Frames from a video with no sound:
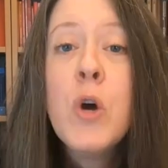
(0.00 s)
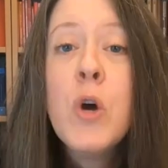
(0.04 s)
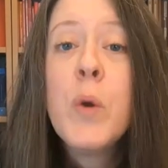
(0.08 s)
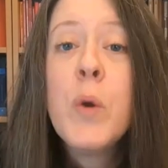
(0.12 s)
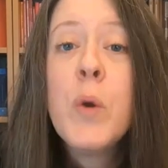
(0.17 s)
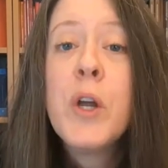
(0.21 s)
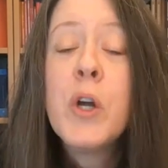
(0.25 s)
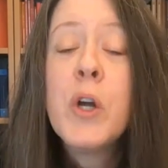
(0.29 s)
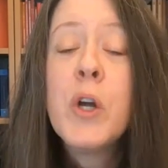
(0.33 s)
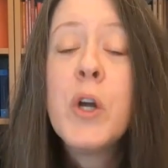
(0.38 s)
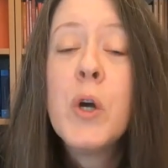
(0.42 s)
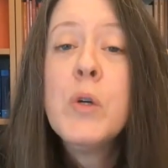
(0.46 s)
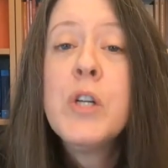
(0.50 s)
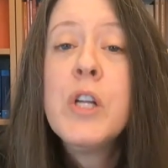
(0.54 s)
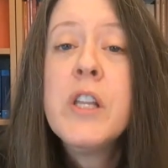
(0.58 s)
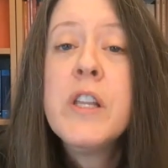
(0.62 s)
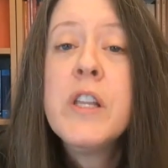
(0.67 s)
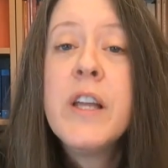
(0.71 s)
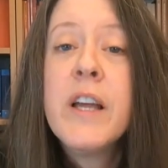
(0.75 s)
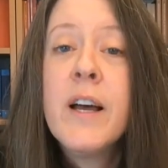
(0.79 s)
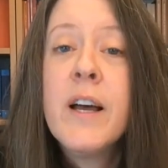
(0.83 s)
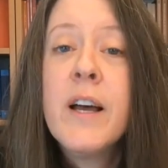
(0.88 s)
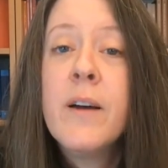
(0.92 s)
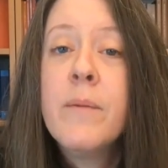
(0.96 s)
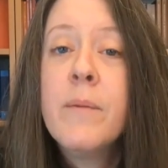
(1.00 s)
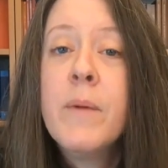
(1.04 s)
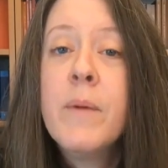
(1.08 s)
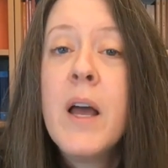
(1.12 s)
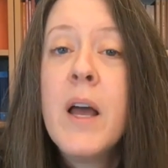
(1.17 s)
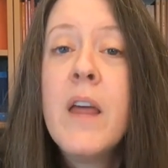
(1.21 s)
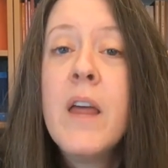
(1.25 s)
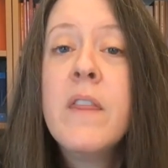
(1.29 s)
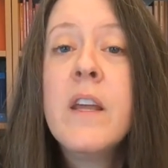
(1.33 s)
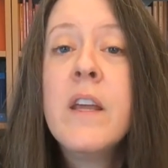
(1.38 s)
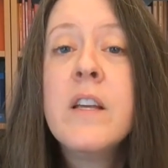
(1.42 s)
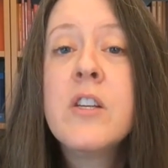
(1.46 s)
We go to them
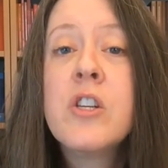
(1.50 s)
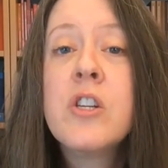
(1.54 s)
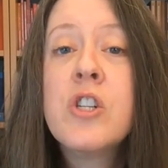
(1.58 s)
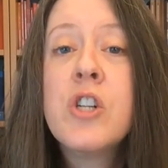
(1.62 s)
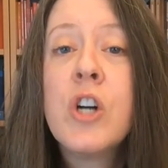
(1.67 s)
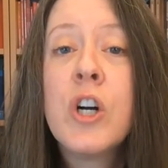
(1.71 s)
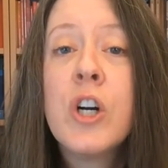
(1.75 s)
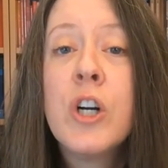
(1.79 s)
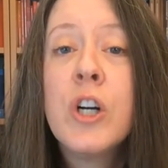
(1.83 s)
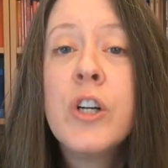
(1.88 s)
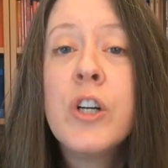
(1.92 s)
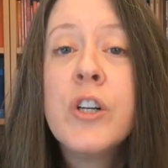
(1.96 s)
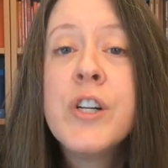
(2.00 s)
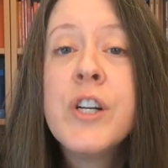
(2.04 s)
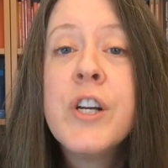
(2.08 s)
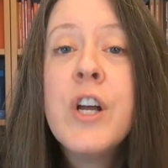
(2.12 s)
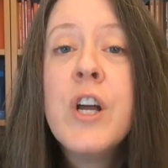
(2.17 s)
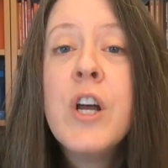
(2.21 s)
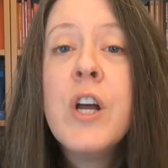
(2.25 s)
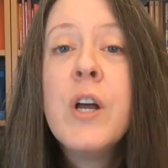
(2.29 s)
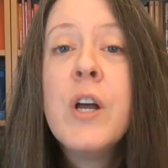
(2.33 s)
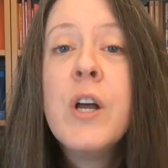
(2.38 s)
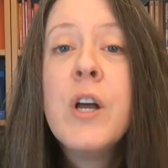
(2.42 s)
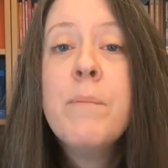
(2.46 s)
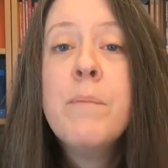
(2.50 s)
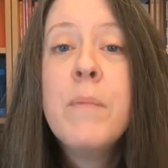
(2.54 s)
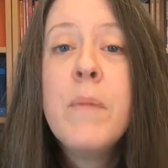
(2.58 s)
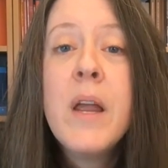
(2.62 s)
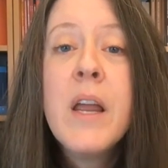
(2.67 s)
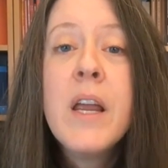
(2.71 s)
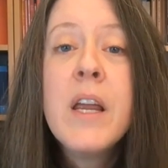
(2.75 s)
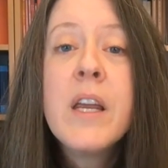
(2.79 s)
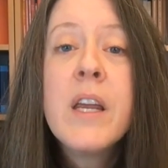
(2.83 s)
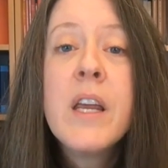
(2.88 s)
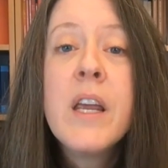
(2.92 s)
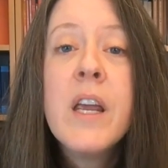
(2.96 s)
and they start
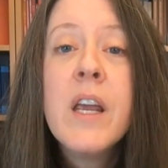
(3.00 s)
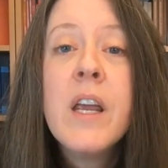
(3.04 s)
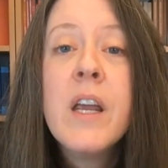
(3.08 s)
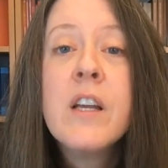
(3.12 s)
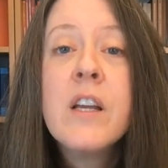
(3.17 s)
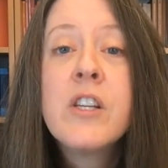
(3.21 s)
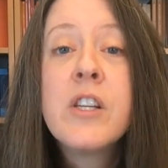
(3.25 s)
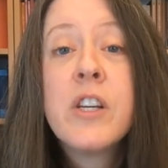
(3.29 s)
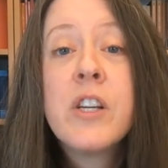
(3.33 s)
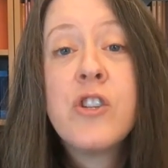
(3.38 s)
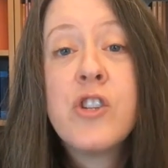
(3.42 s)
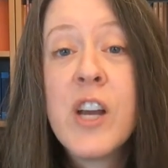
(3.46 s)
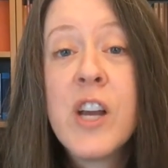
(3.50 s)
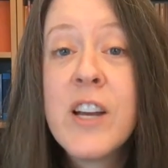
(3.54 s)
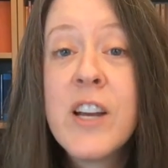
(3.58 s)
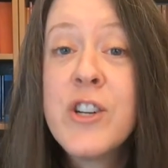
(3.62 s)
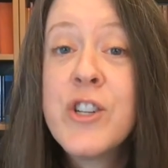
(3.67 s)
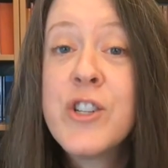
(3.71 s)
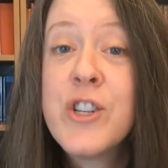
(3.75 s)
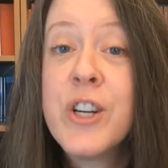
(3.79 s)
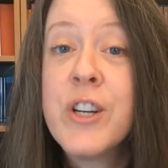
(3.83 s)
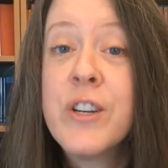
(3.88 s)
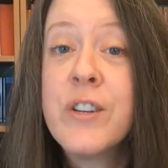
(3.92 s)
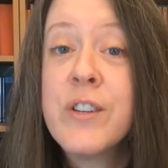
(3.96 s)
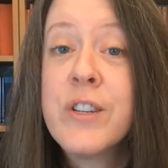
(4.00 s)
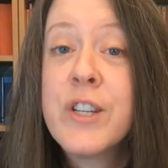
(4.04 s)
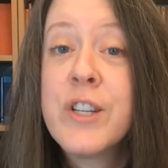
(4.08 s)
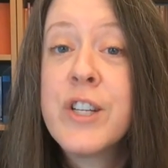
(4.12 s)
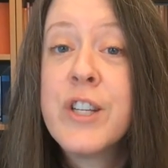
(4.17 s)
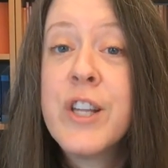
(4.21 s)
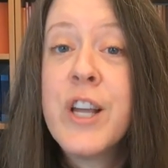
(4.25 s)
making suggestions.